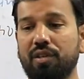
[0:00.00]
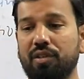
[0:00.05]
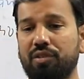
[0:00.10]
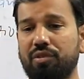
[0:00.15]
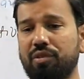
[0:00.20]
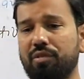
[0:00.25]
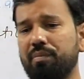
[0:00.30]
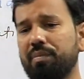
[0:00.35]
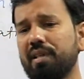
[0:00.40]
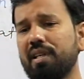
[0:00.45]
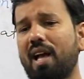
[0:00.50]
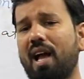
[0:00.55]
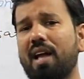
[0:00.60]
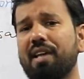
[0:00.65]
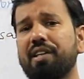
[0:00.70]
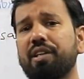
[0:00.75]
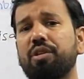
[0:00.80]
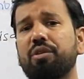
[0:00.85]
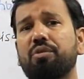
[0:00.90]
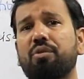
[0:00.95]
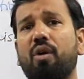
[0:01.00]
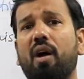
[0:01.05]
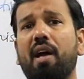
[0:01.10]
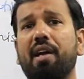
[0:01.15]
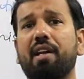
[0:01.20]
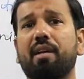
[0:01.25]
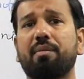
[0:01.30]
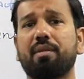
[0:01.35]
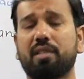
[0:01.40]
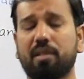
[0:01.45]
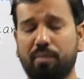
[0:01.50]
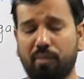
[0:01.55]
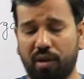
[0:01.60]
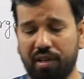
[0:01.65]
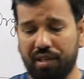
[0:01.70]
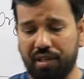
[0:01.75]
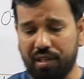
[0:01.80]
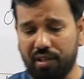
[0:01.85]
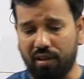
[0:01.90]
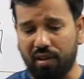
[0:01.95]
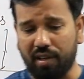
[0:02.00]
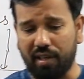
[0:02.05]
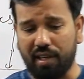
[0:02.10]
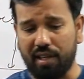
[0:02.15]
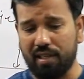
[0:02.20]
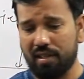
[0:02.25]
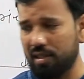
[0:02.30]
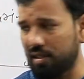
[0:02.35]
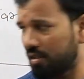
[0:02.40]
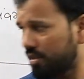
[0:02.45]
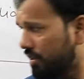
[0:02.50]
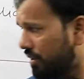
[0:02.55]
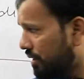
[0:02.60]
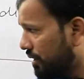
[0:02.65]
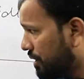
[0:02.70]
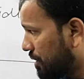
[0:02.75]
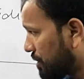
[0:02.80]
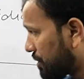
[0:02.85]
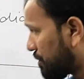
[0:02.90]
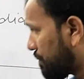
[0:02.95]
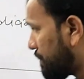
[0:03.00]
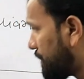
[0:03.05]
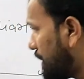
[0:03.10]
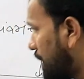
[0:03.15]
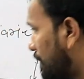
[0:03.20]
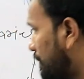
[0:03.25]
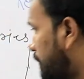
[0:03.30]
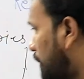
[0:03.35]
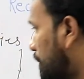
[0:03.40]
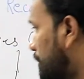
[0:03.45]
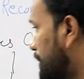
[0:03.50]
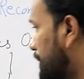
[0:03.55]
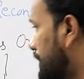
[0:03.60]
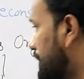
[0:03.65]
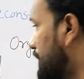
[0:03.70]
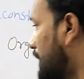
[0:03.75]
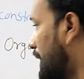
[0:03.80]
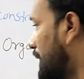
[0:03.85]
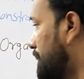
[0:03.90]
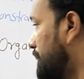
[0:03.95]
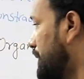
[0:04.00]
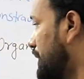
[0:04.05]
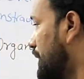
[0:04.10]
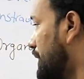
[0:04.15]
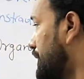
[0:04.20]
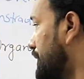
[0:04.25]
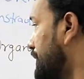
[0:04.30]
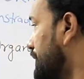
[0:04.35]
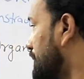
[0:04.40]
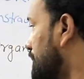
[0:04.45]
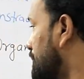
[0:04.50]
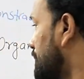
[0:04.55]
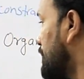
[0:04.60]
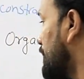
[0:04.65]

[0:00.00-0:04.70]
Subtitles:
So we had a required of some monetary organizations. So we have founded the IBRD.